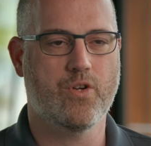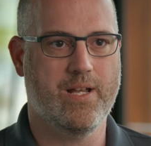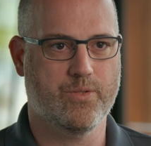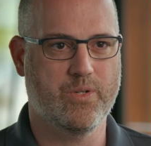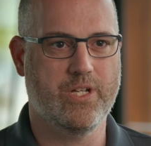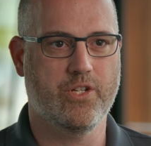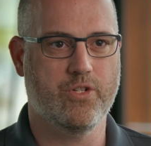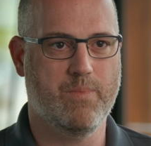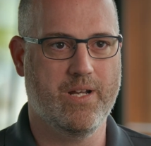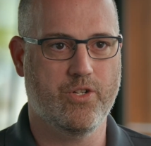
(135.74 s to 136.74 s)

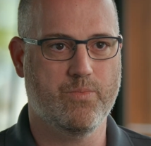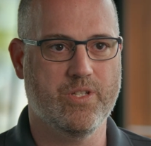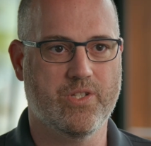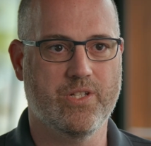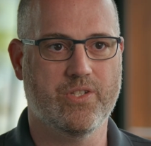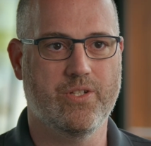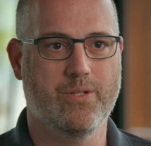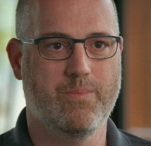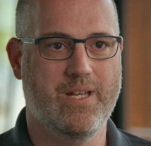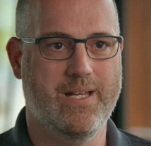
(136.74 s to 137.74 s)
transportation management
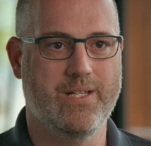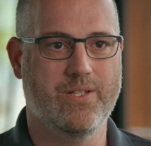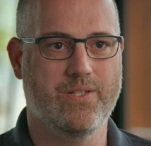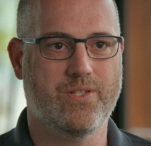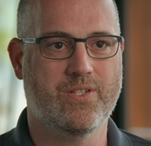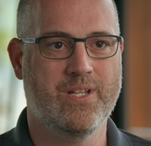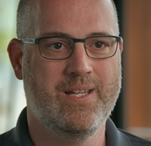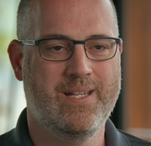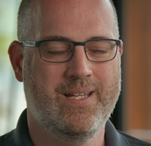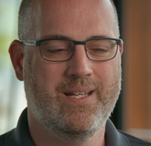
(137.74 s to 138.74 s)
system has
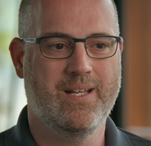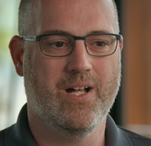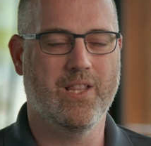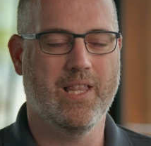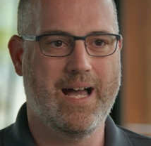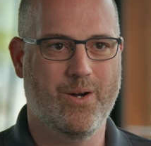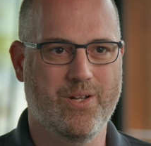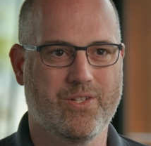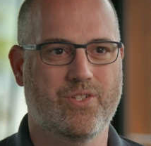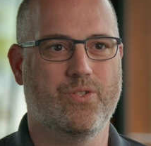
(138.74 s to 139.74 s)
allowed
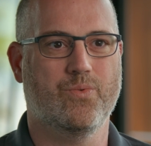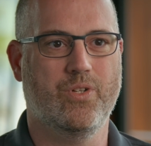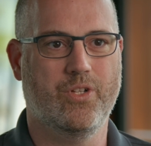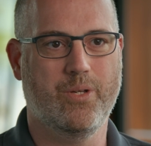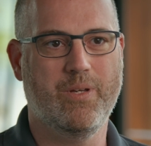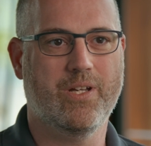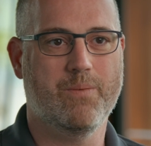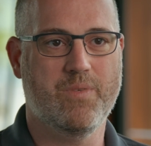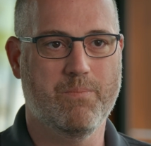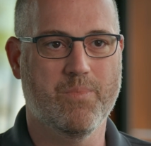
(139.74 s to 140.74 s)
us to really
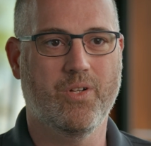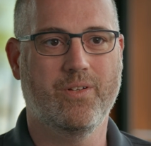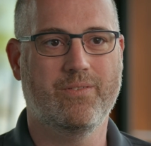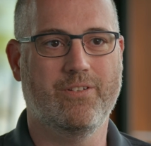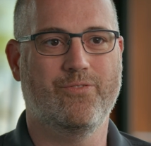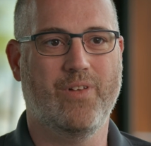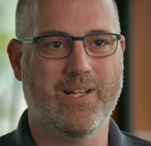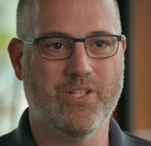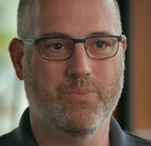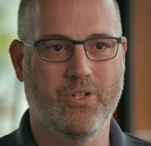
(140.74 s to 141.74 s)
become nimble and
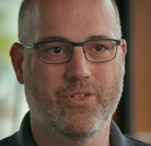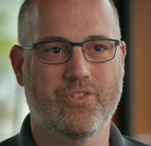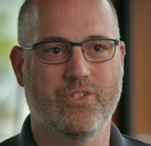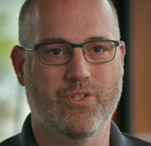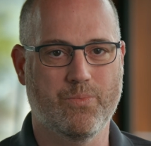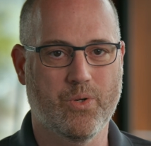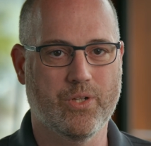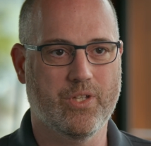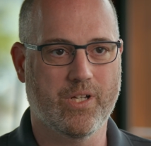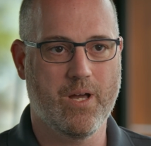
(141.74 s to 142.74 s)
flexible to
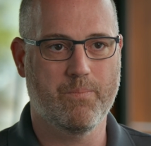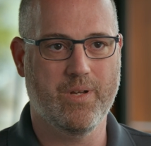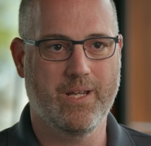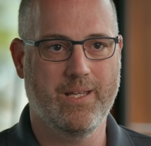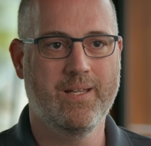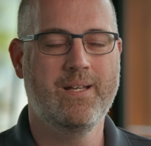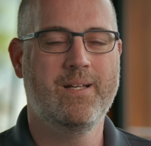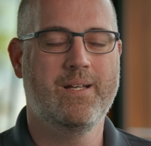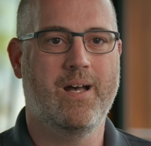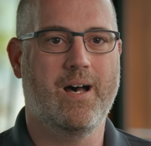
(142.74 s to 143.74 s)
support the company,
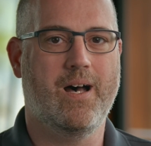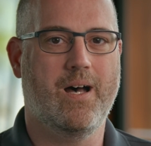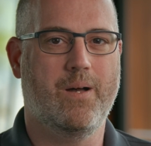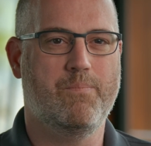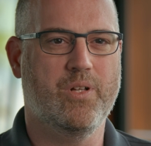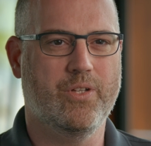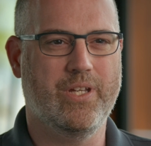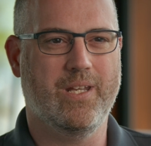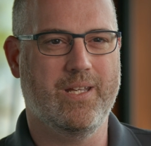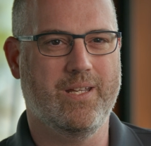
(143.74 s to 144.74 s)

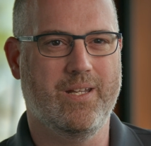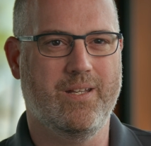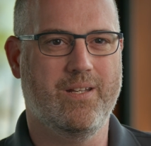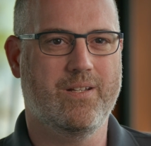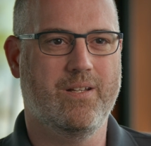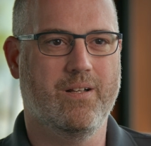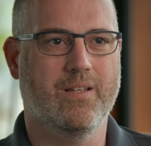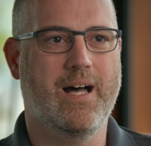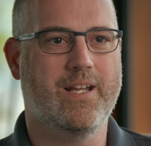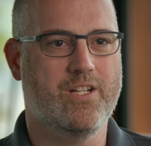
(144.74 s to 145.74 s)
building in a
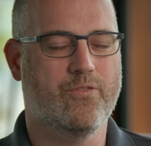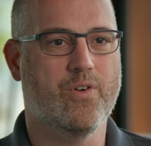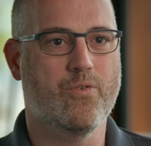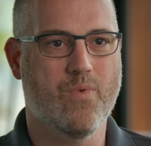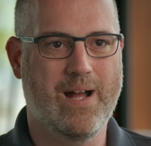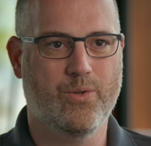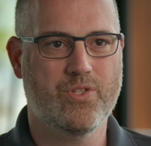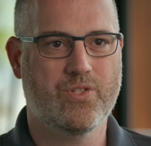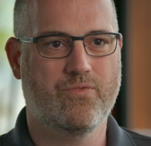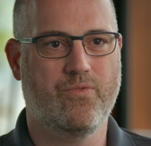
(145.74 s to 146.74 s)
lot of different
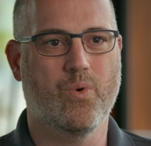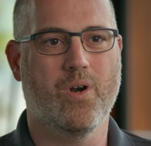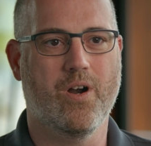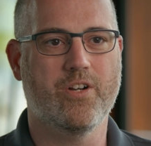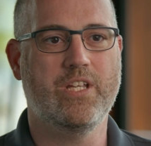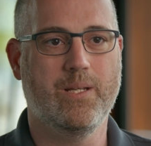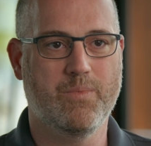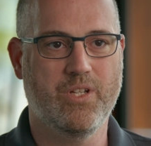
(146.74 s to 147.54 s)
routes for our team